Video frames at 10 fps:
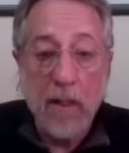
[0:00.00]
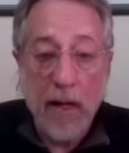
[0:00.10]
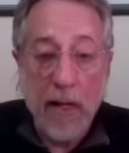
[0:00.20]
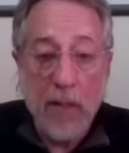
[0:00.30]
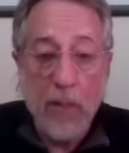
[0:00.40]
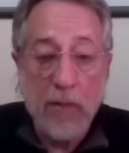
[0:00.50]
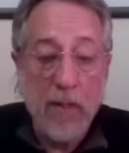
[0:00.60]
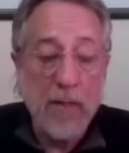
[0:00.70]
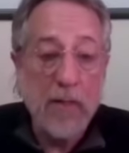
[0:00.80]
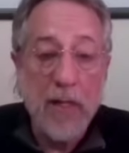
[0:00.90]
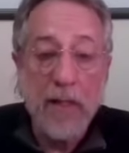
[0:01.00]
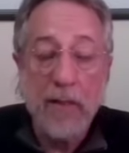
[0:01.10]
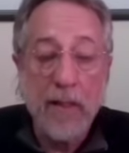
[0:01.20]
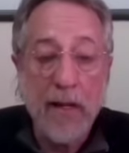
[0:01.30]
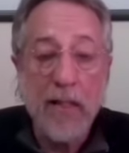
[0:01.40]
80, it's estimated
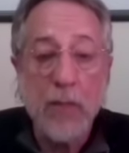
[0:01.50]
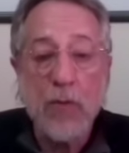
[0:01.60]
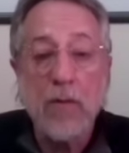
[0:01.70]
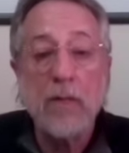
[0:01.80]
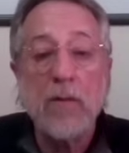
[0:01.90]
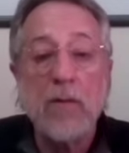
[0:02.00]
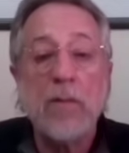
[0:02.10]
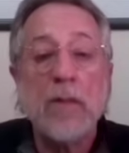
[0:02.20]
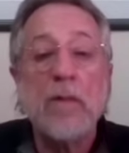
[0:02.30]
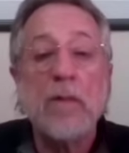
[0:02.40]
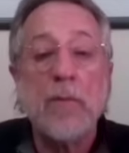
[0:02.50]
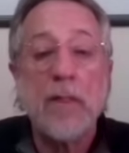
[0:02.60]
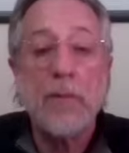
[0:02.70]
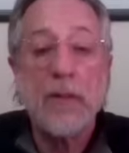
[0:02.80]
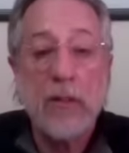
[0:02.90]
that 80% of the American
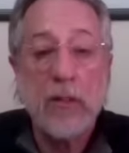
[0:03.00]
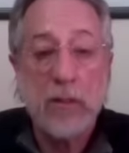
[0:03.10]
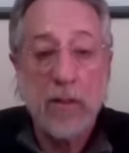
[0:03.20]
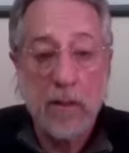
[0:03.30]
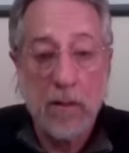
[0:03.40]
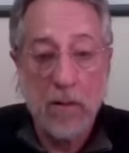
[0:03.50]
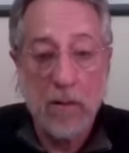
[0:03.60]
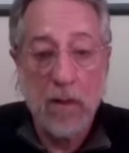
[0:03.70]
population has,